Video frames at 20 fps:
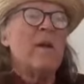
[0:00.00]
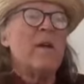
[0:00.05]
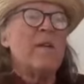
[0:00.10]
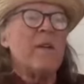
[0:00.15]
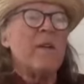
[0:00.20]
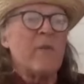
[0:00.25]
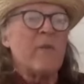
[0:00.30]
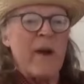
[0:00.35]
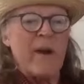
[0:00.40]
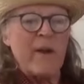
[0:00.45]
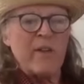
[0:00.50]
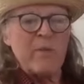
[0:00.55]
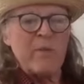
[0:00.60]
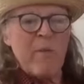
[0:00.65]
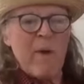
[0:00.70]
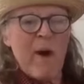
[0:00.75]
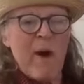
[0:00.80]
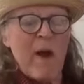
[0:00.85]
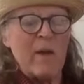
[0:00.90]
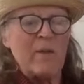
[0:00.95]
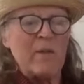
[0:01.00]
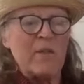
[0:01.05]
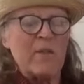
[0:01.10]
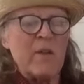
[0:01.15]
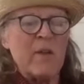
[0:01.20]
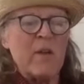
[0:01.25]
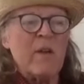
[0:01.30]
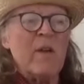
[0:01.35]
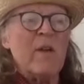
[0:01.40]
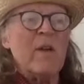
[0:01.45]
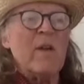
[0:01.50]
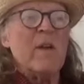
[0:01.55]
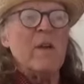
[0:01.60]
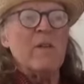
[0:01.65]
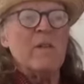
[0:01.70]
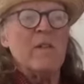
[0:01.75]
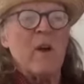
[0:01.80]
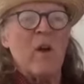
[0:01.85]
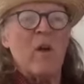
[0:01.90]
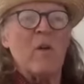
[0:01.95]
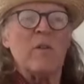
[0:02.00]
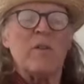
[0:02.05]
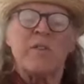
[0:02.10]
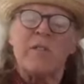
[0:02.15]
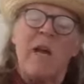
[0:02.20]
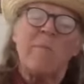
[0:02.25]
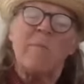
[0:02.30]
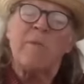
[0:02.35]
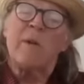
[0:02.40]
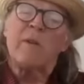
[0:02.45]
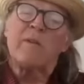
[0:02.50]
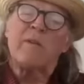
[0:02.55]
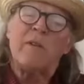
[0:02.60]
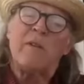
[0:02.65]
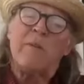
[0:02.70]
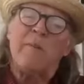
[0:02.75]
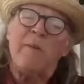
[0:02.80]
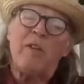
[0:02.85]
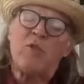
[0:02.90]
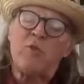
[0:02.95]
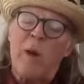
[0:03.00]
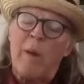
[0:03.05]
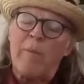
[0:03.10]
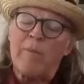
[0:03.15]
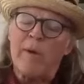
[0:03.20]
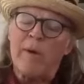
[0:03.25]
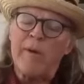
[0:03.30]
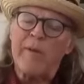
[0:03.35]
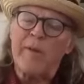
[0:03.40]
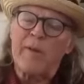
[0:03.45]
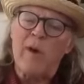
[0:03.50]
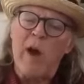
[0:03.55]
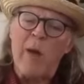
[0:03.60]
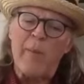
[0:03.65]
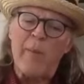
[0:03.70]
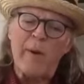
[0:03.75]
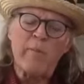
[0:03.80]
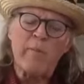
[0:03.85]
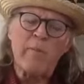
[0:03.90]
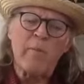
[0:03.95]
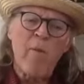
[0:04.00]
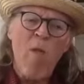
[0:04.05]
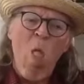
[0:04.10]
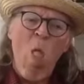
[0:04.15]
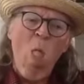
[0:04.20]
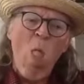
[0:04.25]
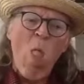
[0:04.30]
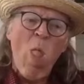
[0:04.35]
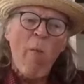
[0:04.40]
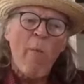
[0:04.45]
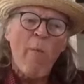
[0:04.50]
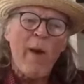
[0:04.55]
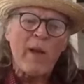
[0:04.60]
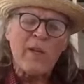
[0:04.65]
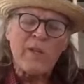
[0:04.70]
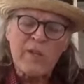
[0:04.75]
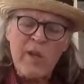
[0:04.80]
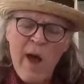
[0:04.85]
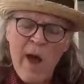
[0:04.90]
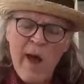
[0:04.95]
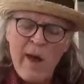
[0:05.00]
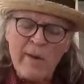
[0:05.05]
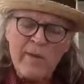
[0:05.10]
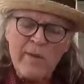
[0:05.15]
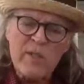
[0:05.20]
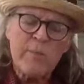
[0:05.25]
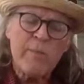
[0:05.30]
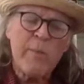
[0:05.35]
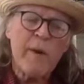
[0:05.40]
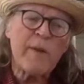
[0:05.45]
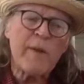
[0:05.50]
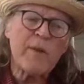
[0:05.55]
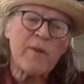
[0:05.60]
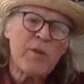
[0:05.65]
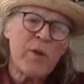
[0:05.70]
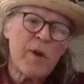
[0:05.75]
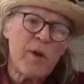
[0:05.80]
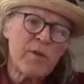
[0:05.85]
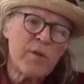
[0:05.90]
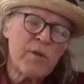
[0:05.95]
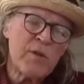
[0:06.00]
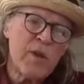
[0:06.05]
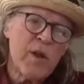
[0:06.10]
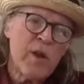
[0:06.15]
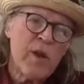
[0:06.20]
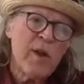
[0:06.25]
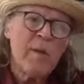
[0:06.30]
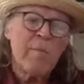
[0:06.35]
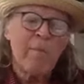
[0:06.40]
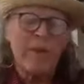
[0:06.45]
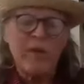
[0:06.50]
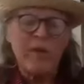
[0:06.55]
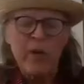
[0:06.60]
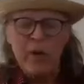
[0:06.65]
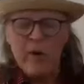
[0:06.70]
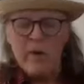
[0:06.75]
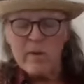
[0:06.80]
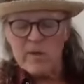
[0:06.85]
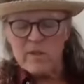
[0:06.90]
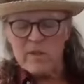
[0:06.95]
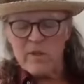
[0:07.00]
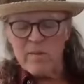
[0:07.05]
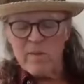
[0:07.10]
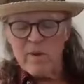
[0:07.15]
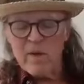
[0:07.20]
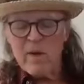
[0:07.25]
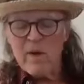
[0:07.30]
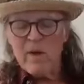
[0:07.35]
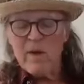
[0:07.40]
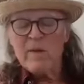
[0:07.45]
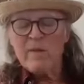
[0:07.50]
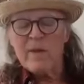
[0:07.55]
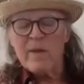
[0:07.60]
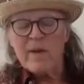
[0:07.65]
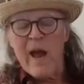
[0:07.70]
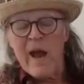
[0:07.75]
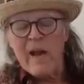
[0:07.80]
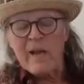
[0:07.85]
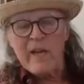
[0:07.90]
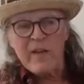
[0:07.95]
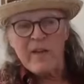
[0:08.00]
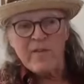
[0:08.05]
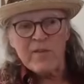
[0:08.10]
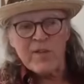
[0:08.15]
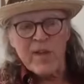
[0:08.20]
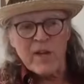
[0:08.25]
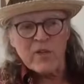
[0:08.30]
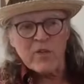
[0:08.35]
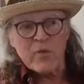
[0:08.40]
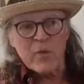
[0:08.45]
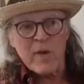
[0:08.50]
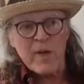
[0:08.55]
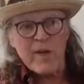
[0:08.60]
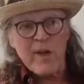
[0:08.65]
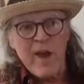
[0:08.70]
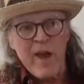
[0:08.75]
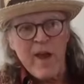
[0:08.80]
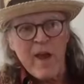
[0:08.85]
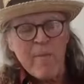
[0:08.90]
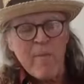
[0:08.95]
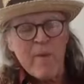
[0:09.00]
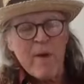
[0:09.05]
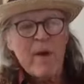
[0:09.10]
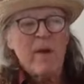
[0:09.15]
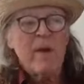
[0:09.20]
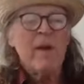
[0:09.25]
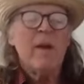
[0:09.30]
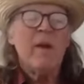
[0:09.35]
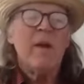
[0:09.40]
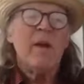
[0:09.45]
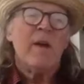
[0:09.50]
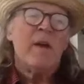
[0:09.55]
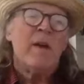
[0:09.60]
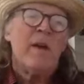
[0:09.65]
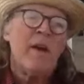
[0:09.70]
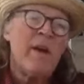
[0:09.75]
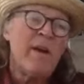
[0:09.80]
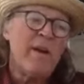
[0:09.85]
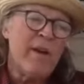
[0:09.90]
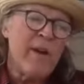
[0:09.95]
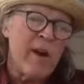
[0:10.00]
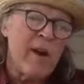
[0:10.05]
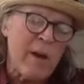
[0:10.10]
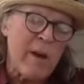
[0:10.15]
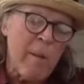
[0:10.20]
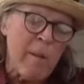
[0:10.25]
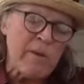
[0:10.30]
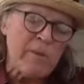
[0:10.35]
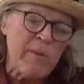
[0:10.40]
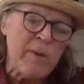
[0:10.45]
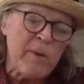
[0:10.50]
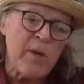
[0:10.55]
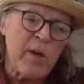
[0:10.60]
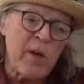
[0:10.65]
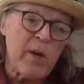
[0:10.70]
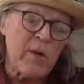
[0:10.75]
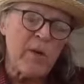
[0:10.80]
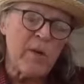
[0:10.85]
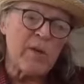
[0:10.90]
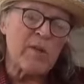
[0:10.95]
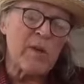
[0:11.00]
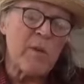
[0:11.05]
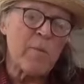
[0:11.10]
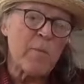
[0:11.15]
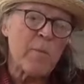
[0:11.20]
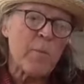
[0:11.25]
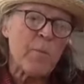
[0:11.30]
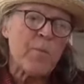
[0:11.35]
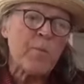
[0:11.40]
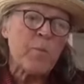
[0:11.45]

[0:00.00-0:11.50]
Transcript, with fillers: The greatest minds the whole subject seemed to be swept under the carpet by science, by the church, materialism. 19th century came, and here comes materialism.